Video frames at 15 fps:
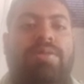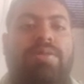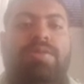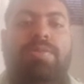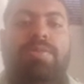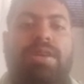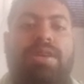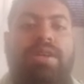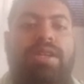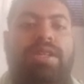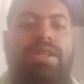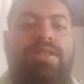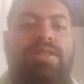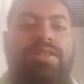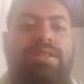will be
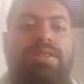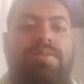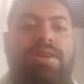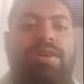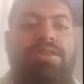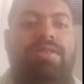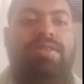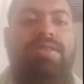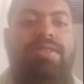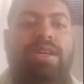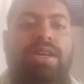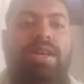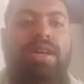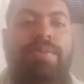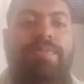eating this thing because of this
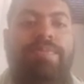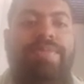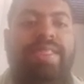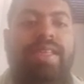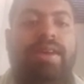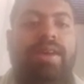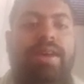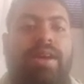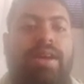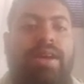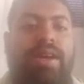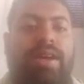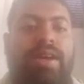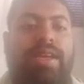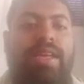
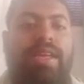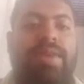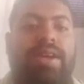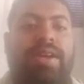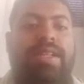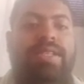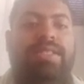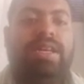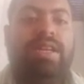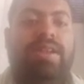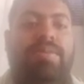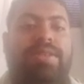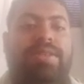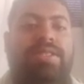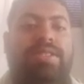chemicals and
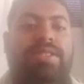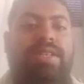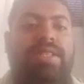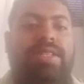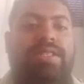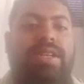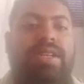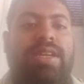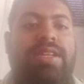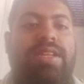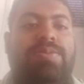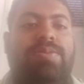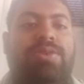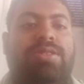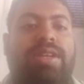pesticides. It
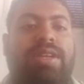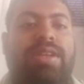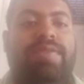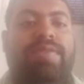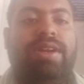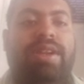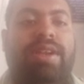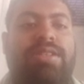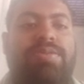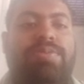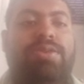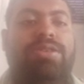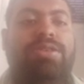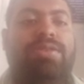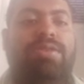creates more significant
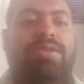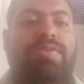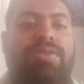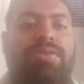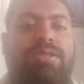exposure to the food